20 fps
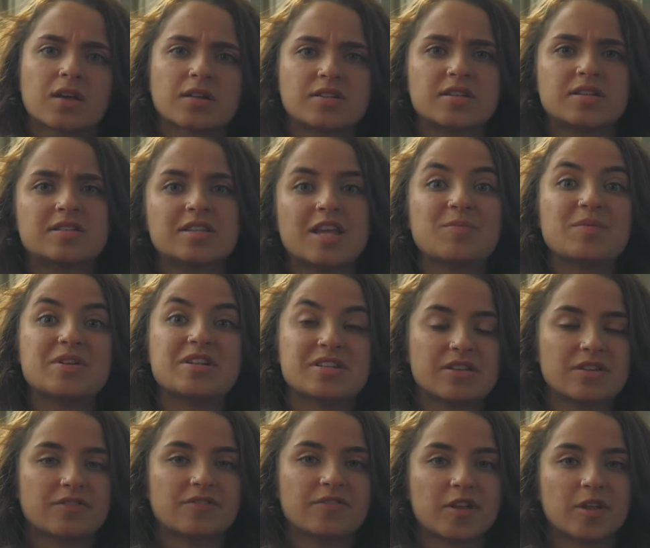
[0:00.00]
to send me to
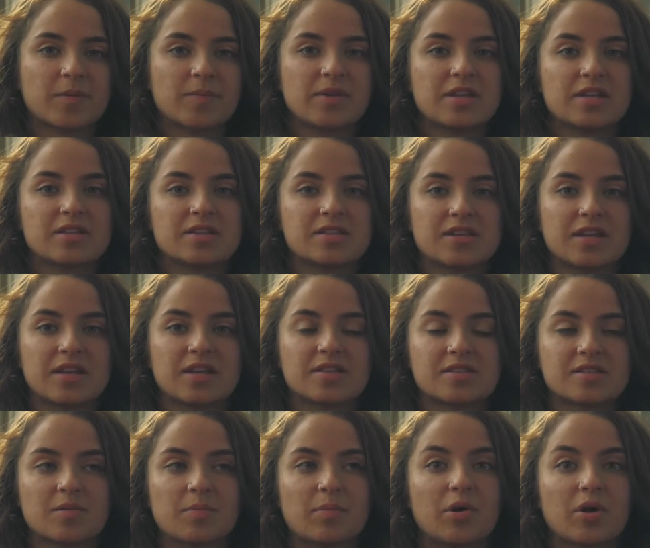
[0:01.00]
the Philippines and
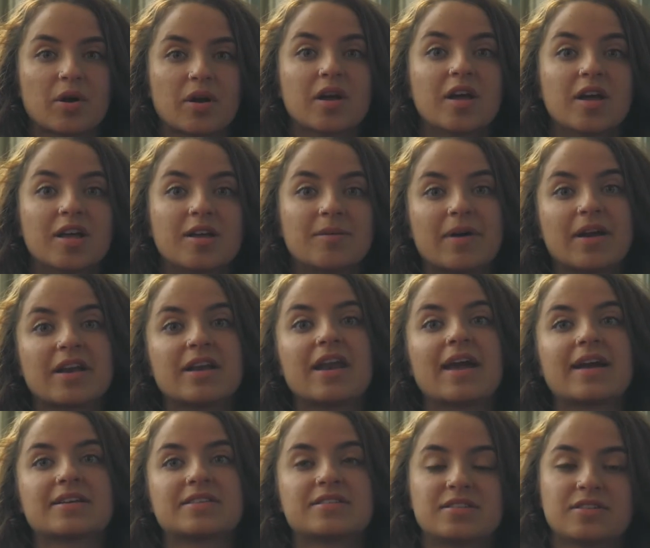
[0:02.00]
support my
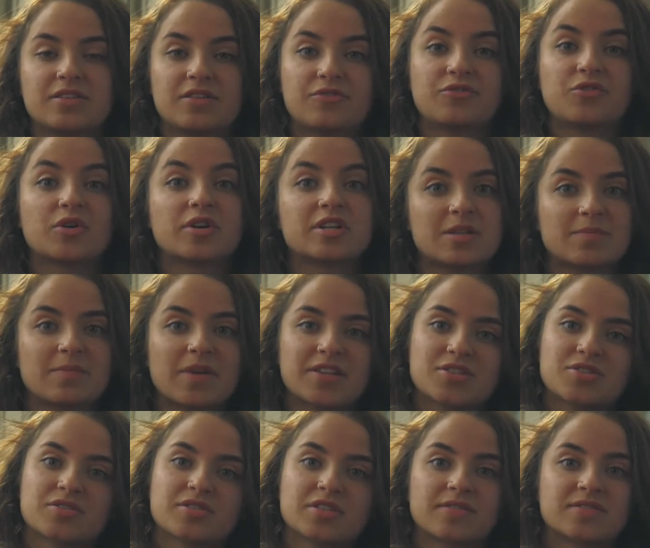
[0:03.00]
next 4
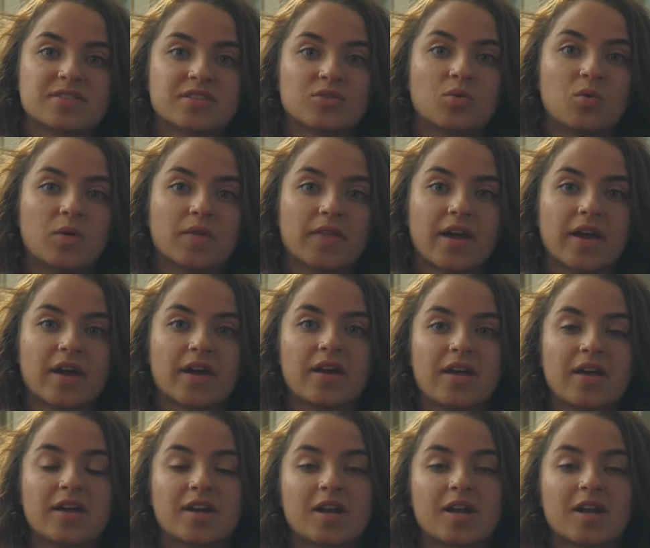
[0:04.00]
semesters of school there.